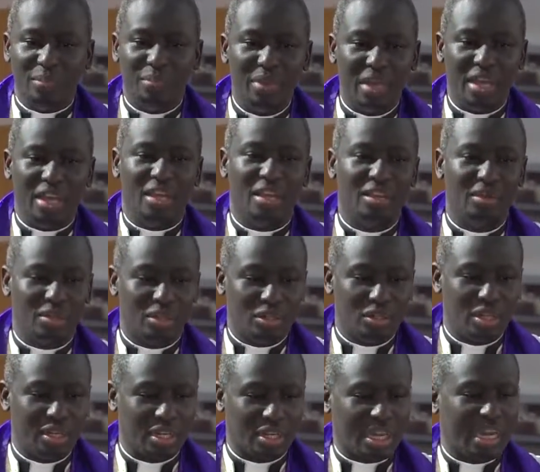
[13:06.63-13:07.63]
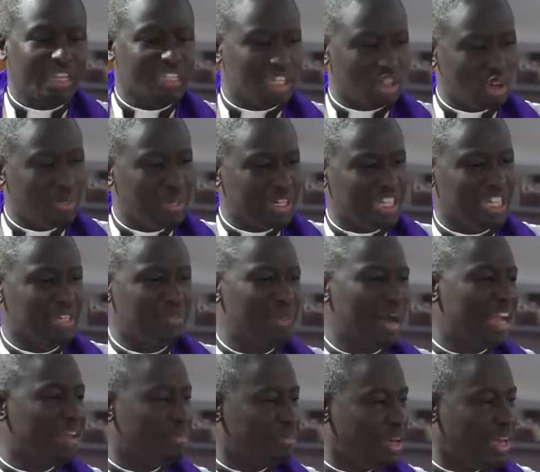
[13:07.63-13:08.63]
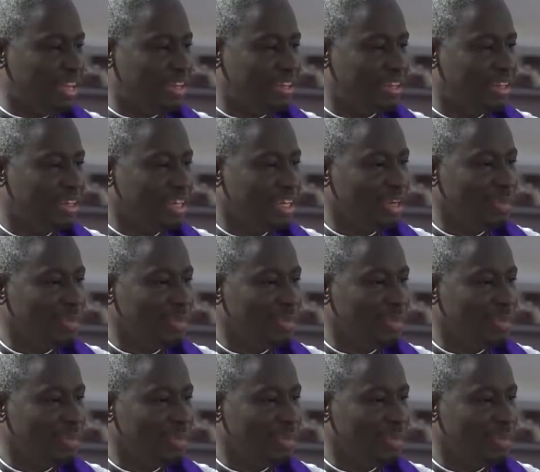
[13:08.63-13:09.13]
a, a, culture dominated by men,